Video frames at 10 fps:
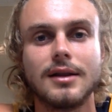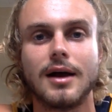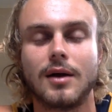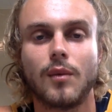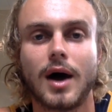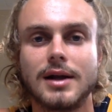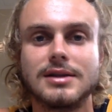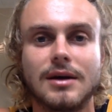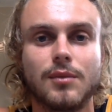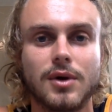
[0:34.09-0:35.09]
Like, why does
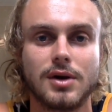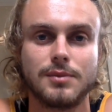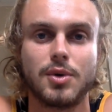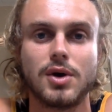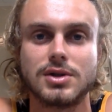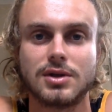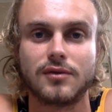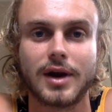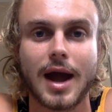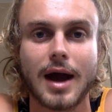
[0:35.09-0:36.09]
some person
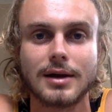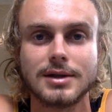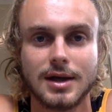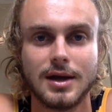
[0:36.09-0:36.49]
react